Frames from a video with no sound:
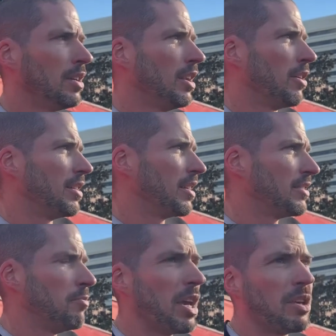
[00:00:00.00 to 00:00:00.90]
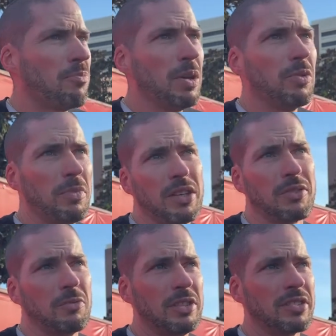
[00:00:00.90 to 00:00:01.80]
You know, if you're making people
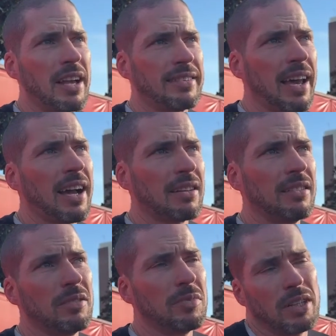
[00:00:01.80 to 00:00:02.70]
miss, or we just not tackling them.